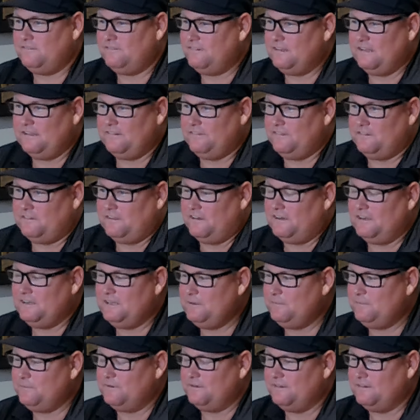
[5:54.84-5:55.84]
at the
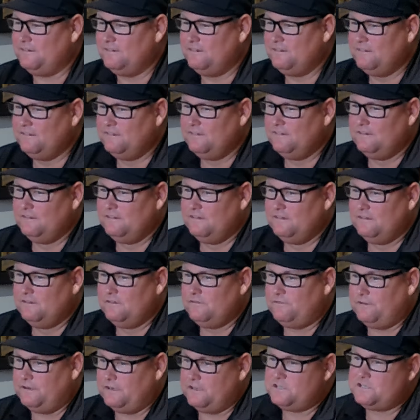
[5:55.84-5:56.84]
time, and
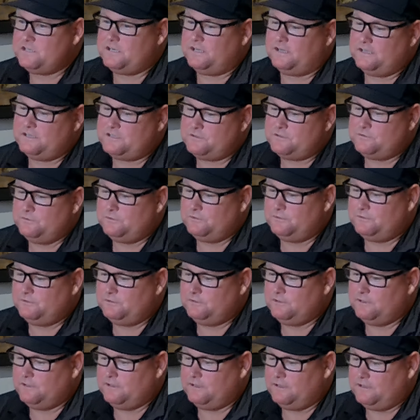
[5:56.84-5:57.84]
finished high
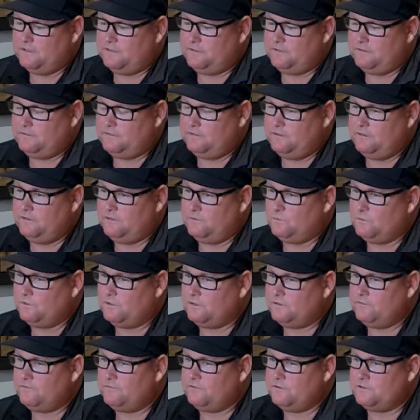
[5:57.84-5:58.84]
school, got into
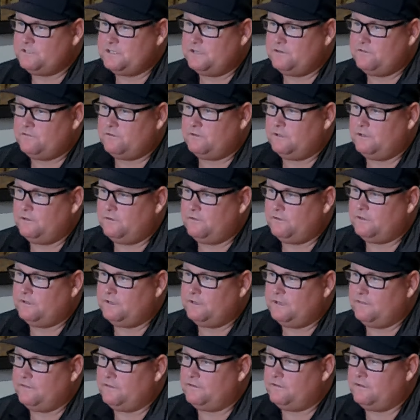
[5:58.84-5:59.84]
working for Central Elgin at the